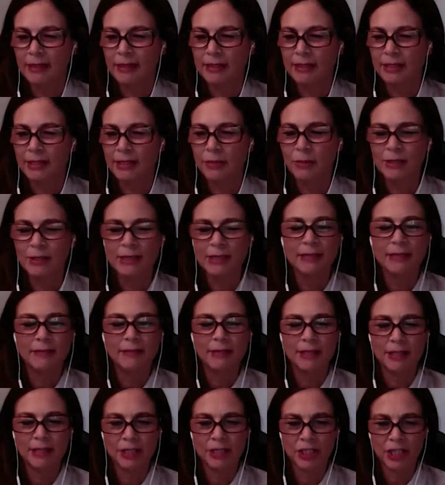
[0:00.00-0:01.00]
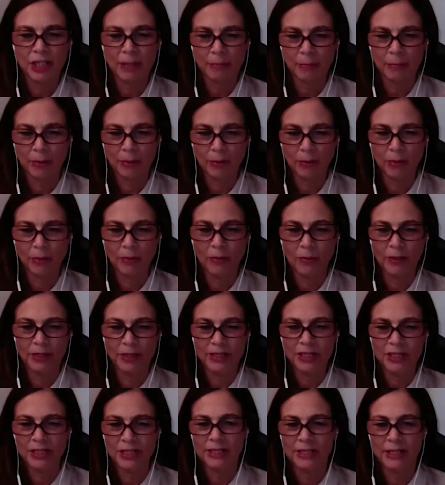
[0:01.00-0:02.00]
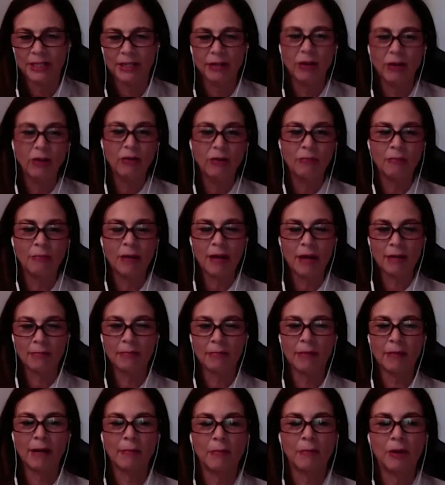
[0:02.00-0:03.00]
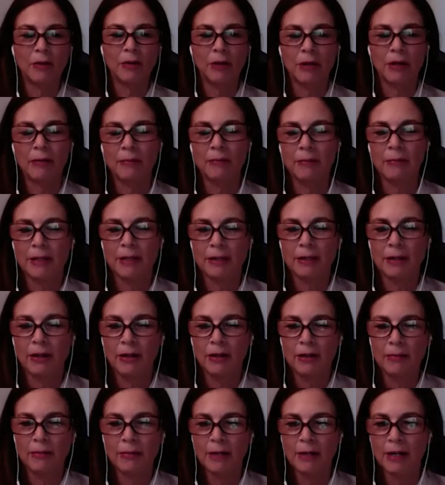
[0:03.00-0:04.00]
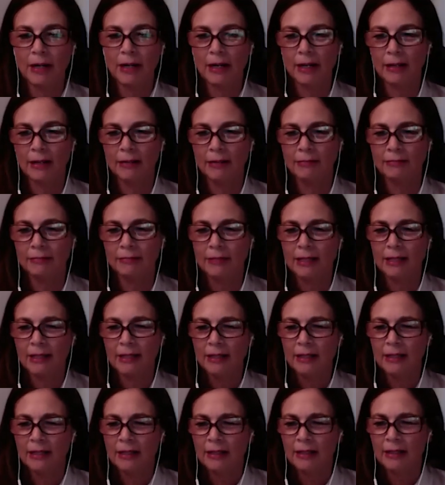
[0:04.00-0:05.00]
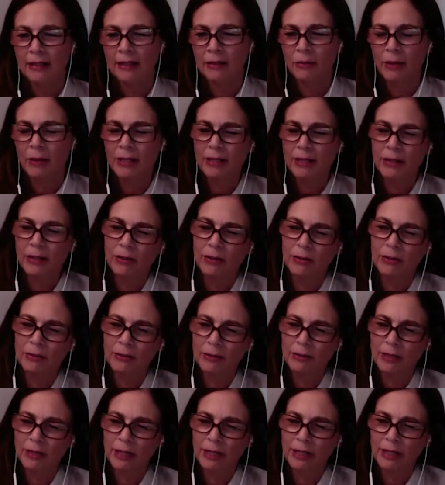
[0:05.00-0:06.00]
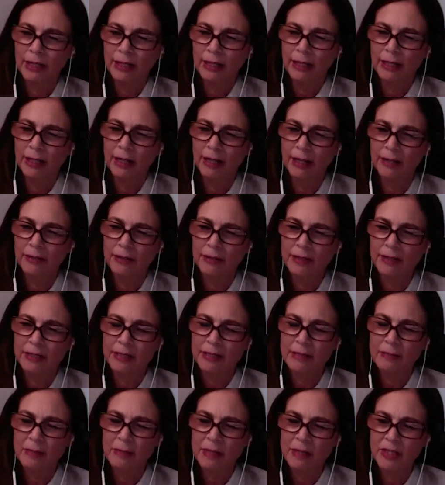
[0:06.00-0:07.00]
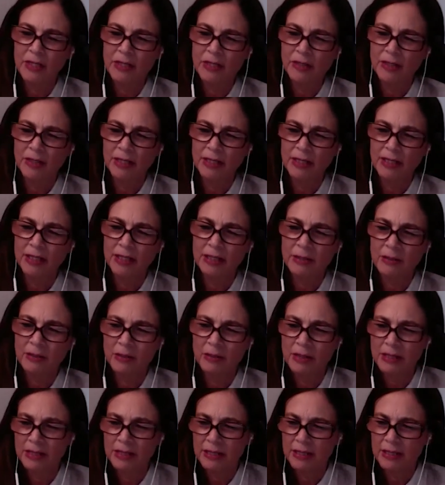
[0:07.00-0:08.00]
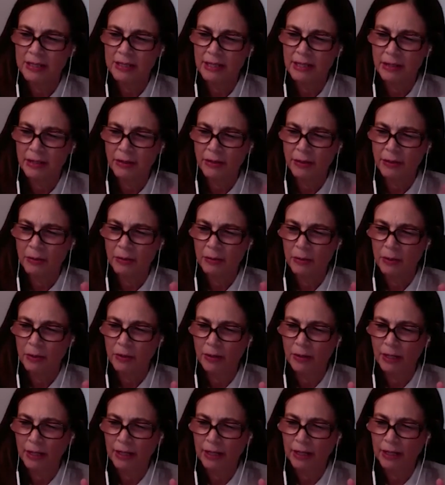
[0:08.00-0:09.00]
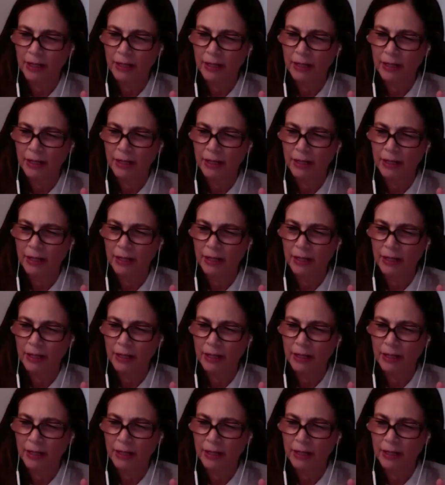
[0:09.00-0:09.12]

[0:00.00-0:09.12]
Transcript: she was living in Chapleau when she said, "Oh, Mom, I'm going to become, what do you call, like a garden specialist?" Or it's another word, like